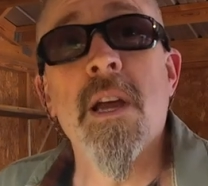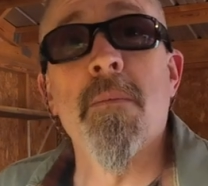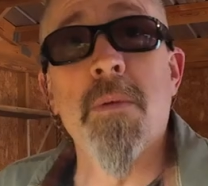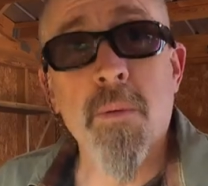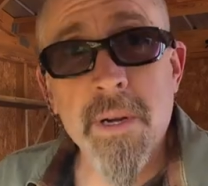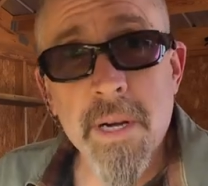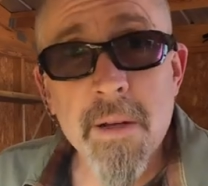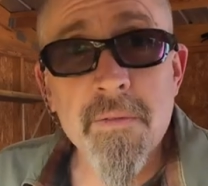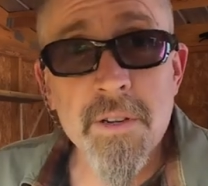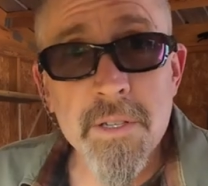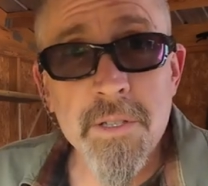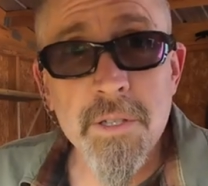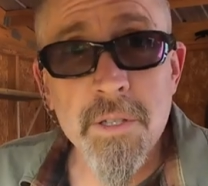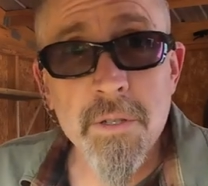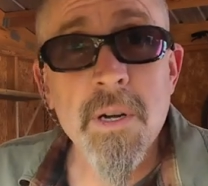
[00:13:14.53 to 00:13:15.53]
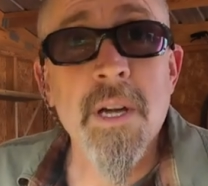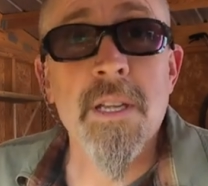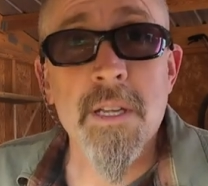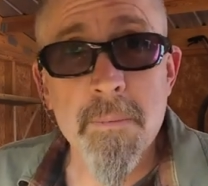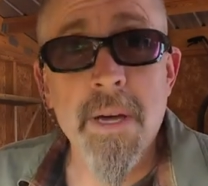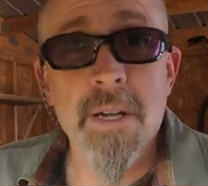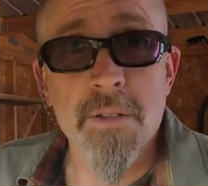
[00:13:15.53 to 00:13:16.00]
But whatever you do,
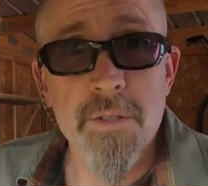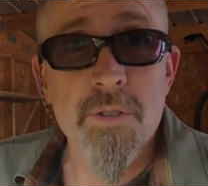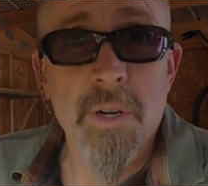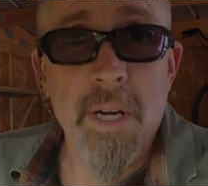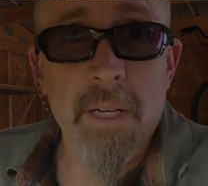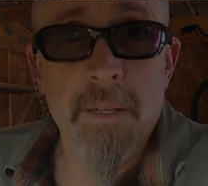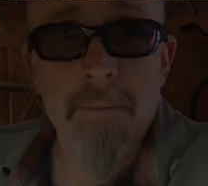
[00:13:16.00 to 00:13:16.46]
you better train.